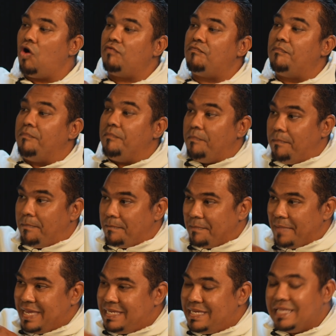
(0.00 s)
of
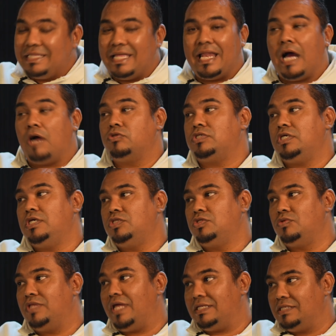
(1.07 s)
making that house
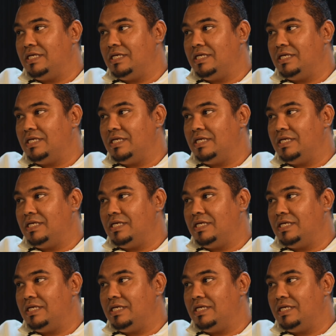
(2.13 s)
into that,